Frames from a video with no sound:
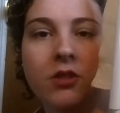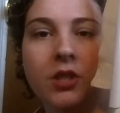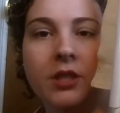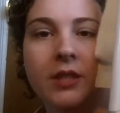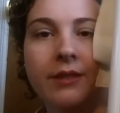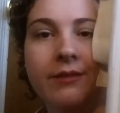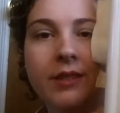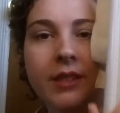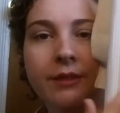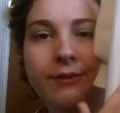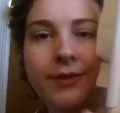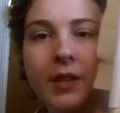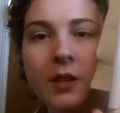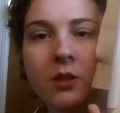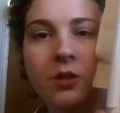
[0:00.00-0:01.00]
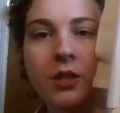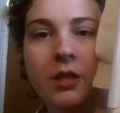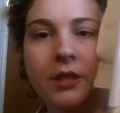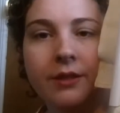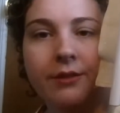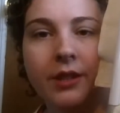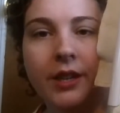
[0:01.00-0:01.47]
she's definitely fudged
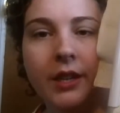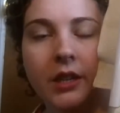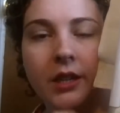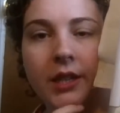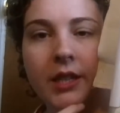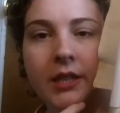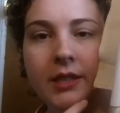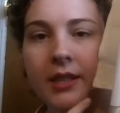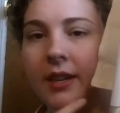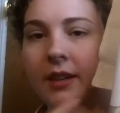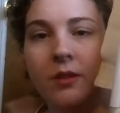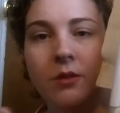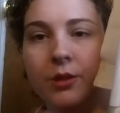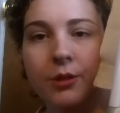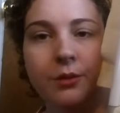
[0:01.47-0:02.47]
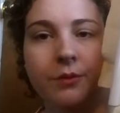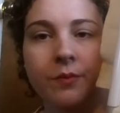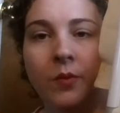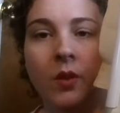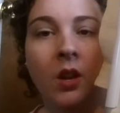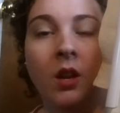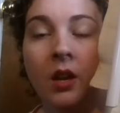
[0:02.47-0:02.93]
in different areas. I don't know.
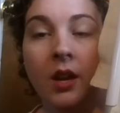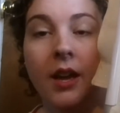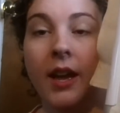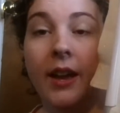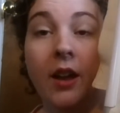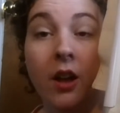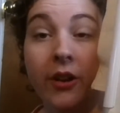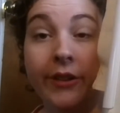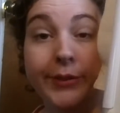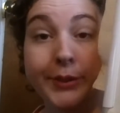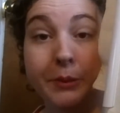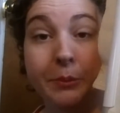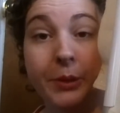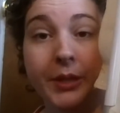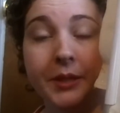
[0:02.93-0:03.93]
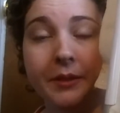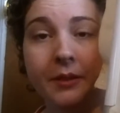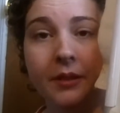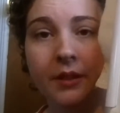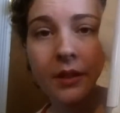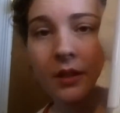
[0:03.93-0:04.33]
I got off somewhere.